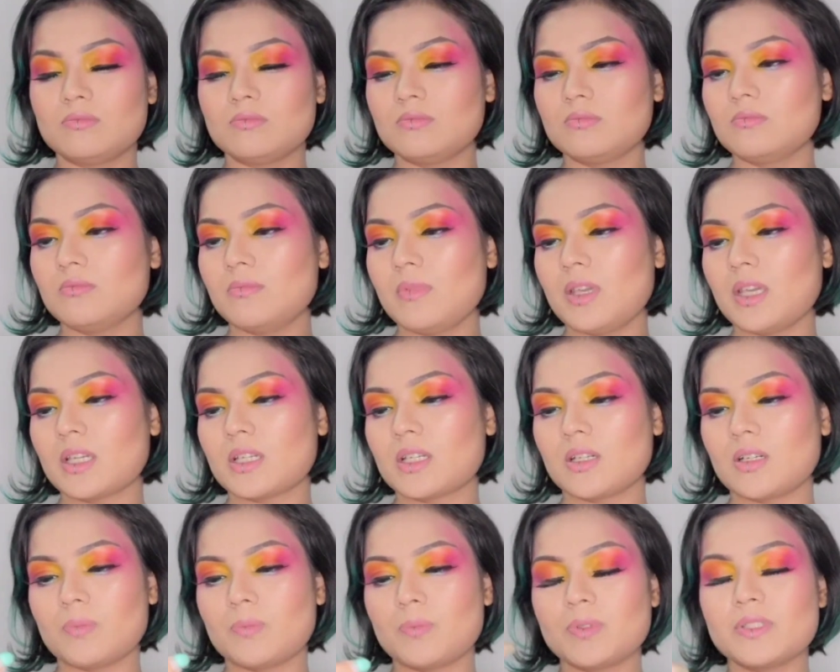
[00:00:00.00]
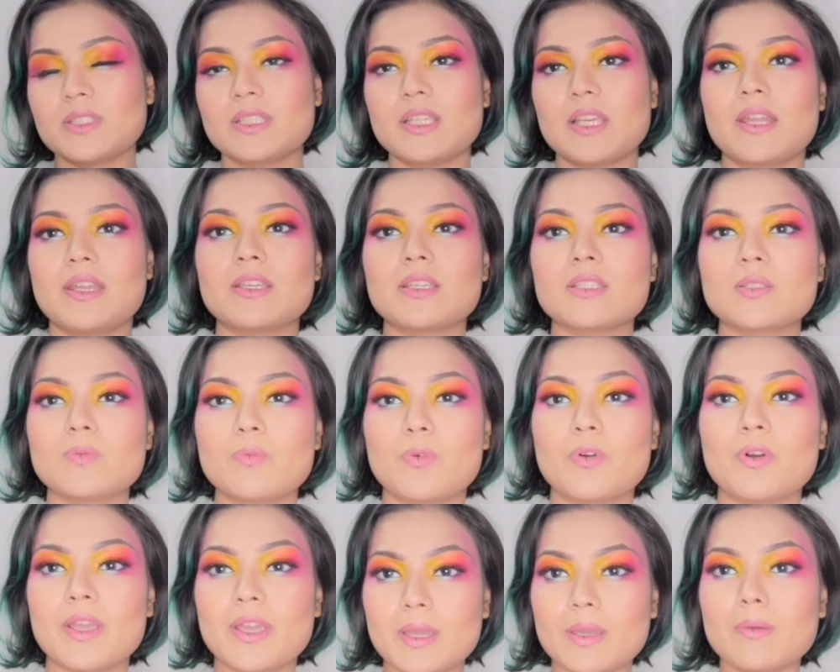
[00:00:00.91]
makeup setting
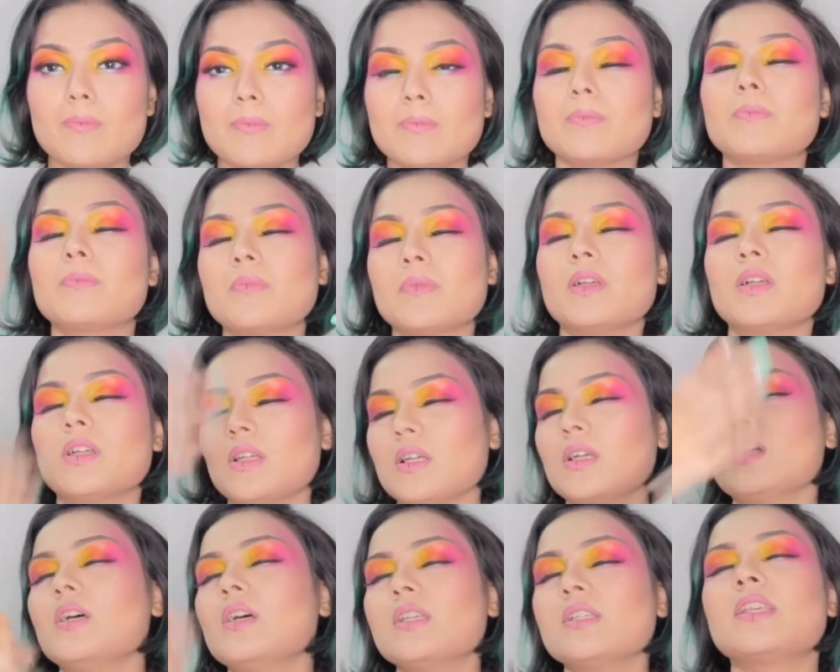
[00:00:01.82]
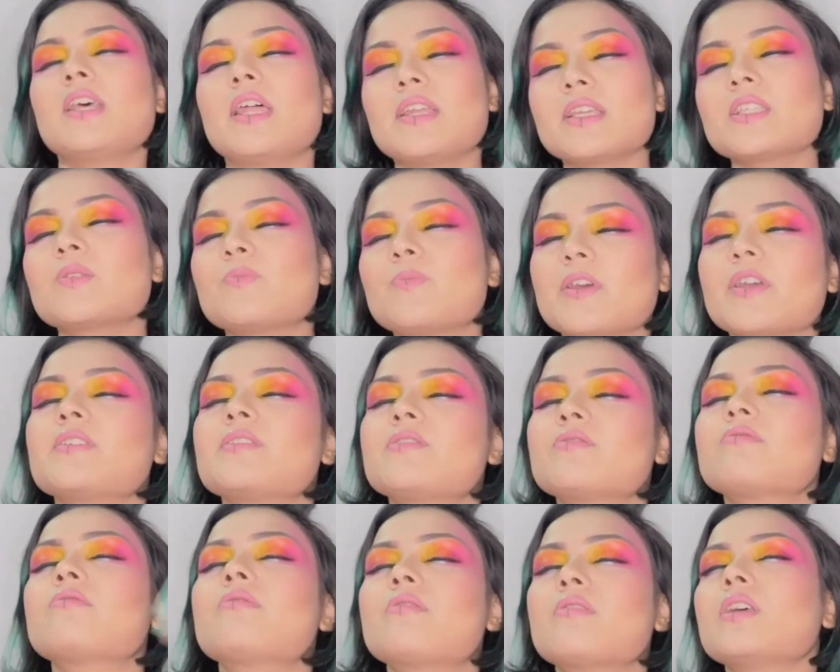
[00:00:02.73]
spray. Setting spray
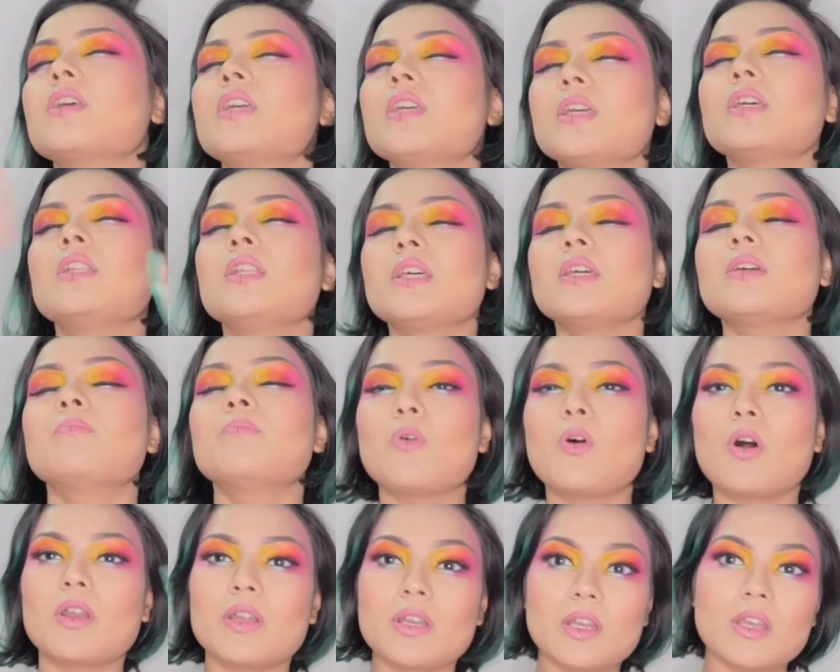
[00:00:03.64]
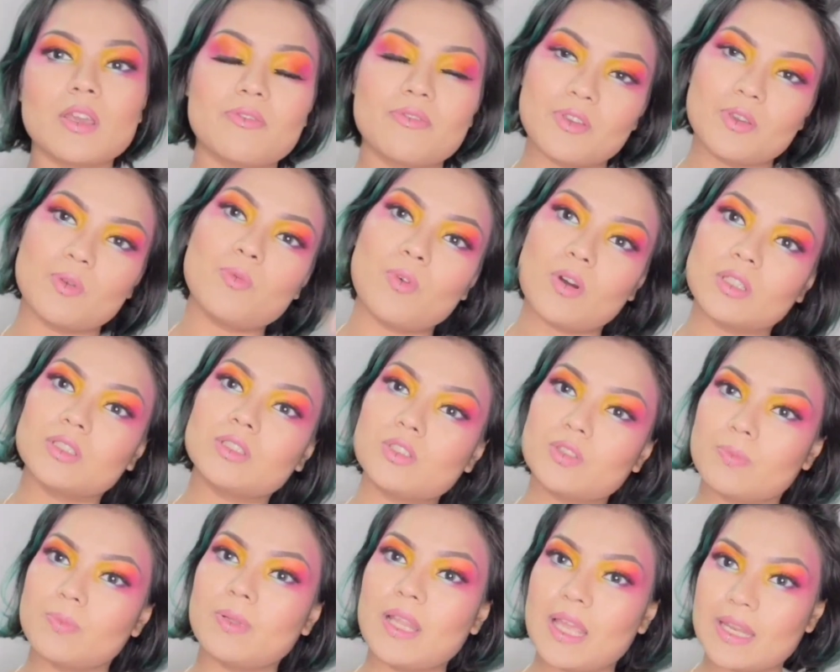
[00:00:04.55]
is really important if you want
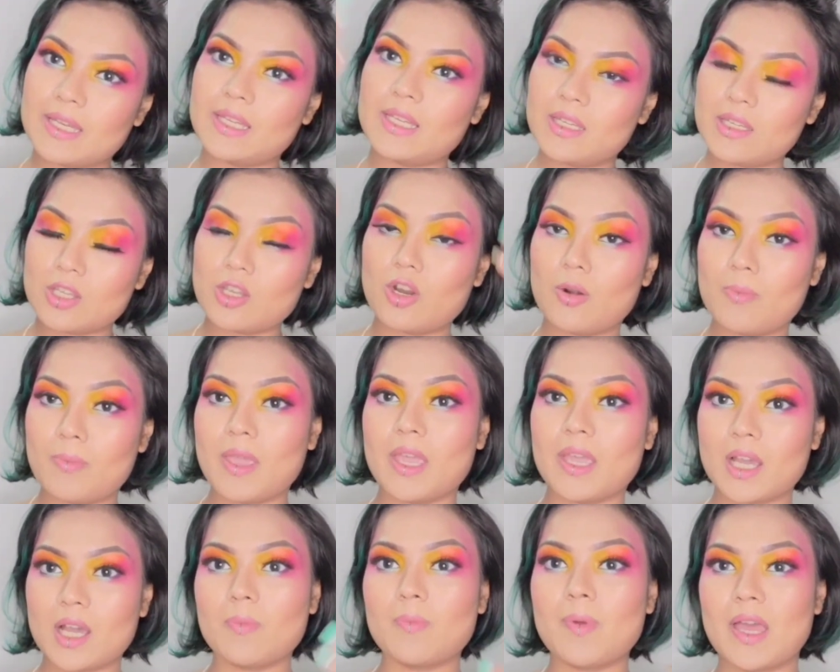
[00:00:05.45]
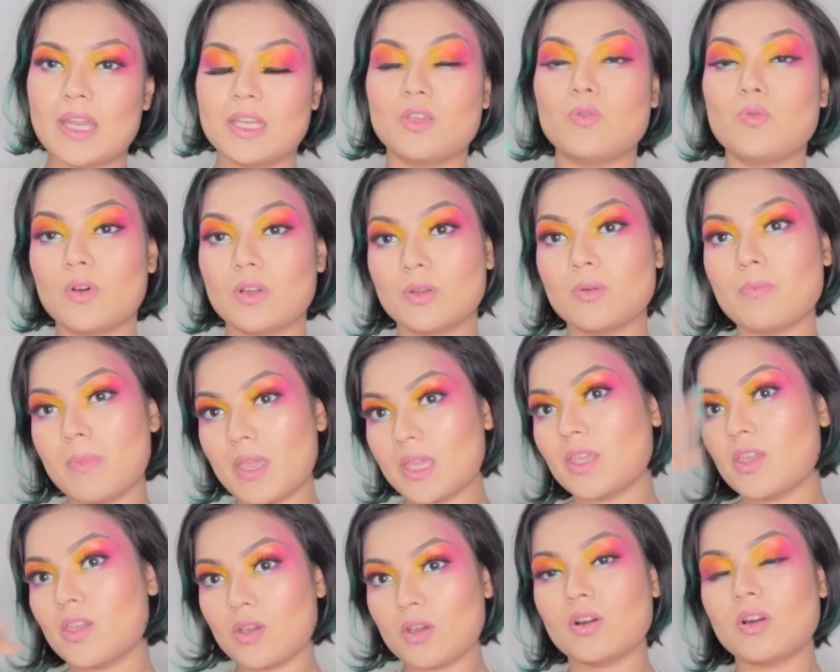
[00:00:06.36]
to blend in your makeup and you want to
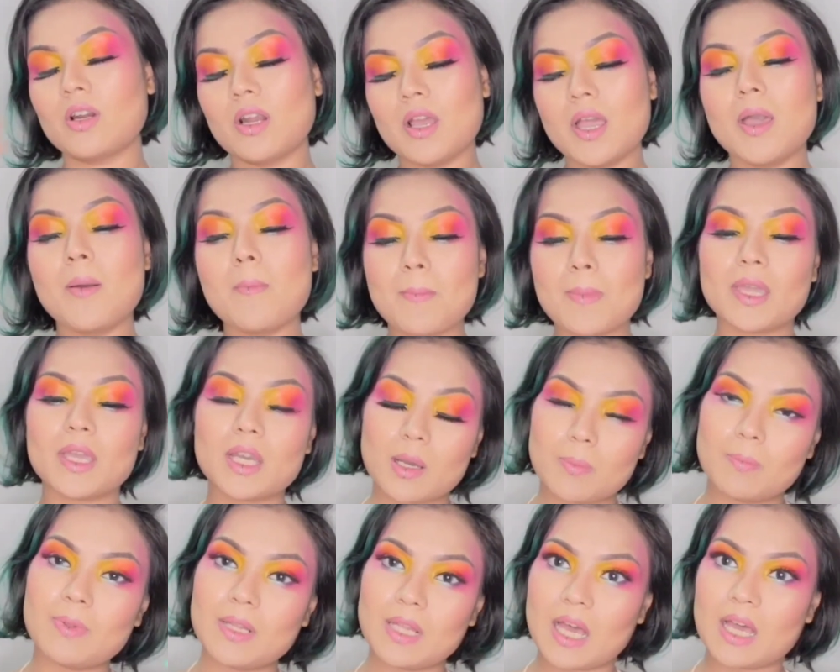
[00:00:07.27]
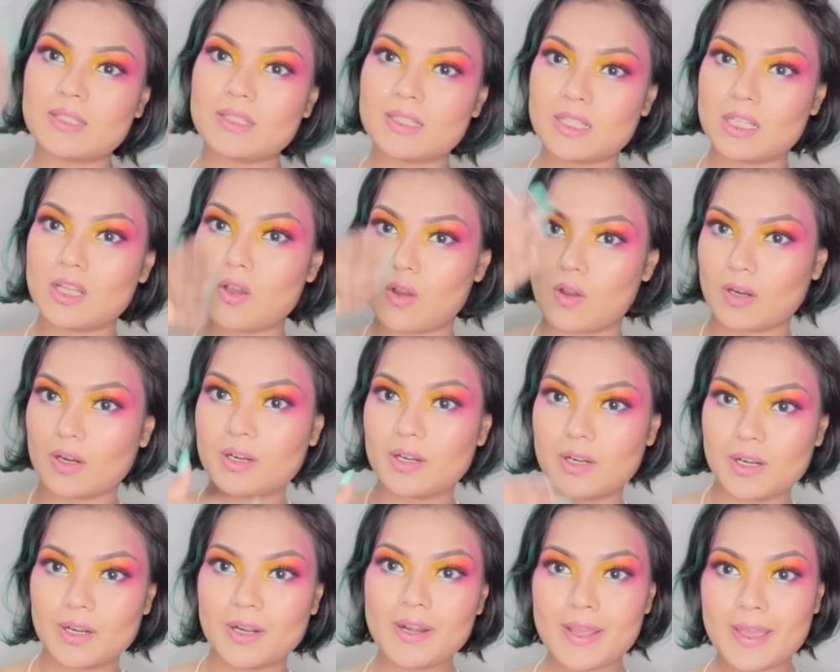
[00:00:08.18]
make your makeup last
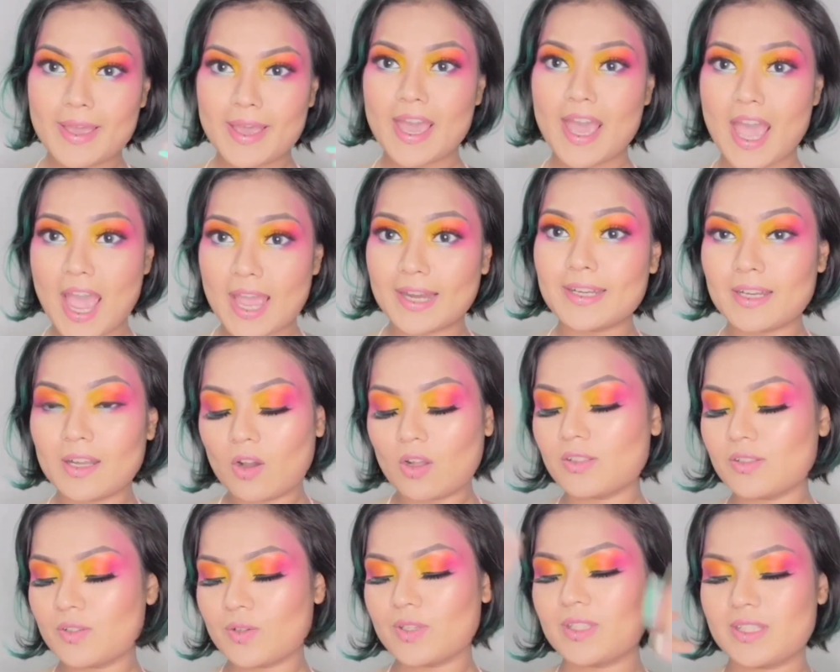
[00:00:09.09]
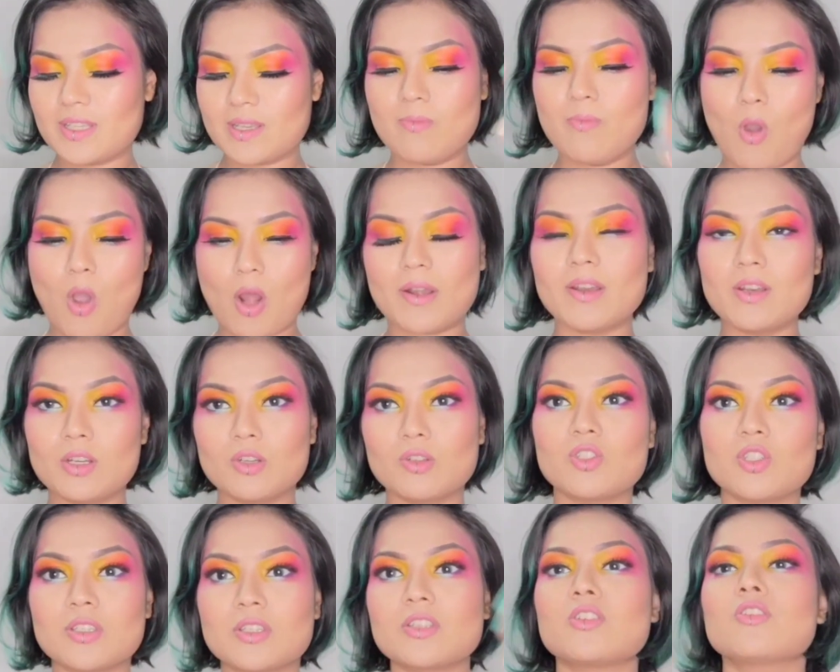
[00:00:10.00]
longer. And also it's important to
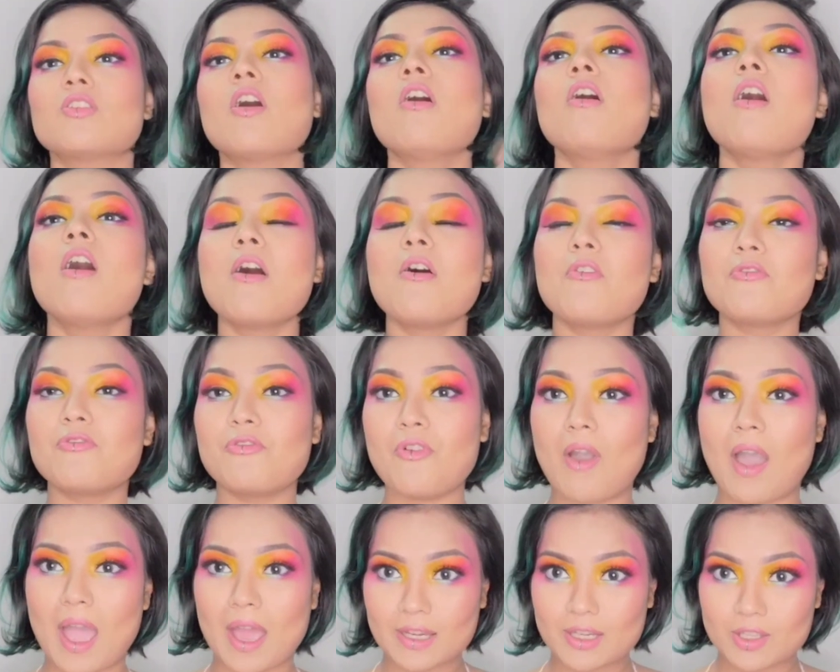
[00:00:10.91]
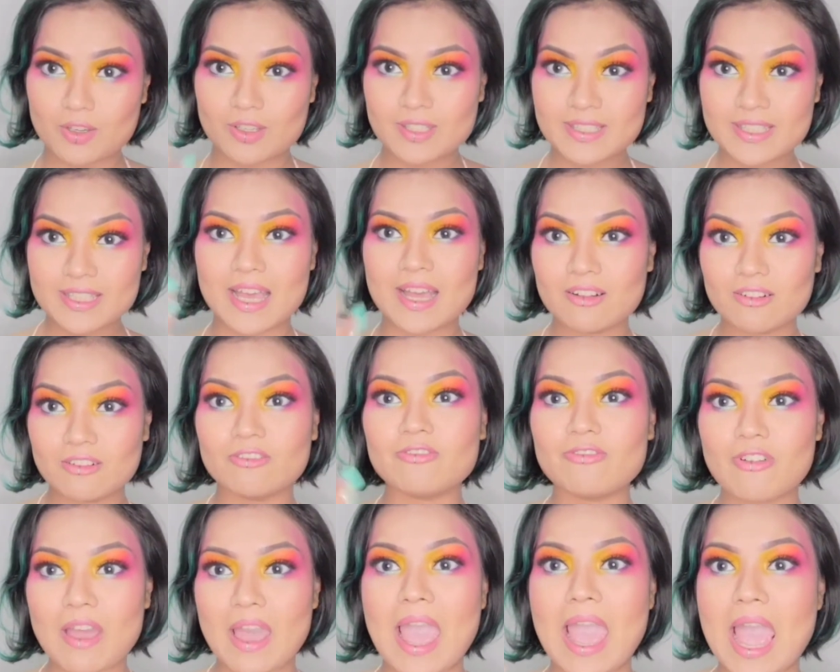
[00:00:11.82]
just fan
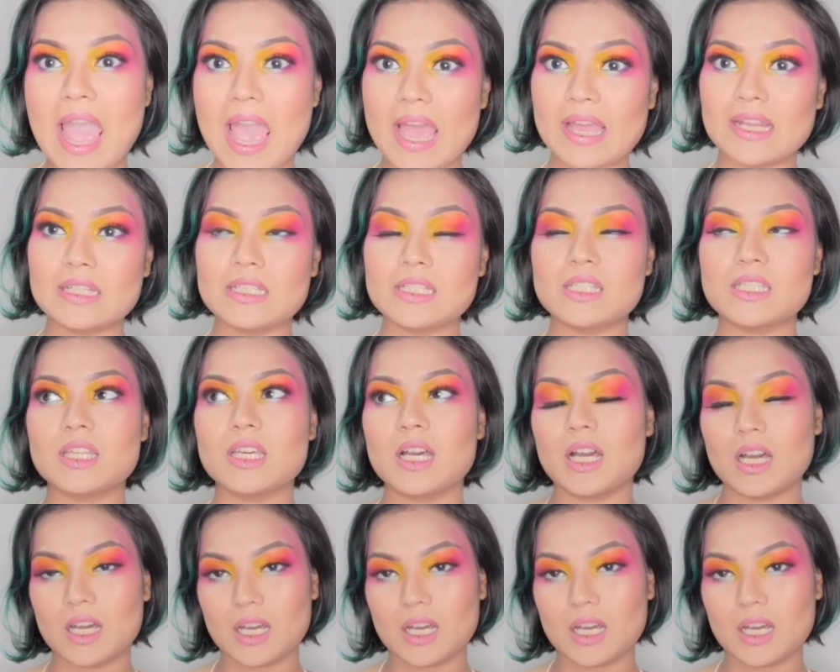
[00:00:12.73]
yourself and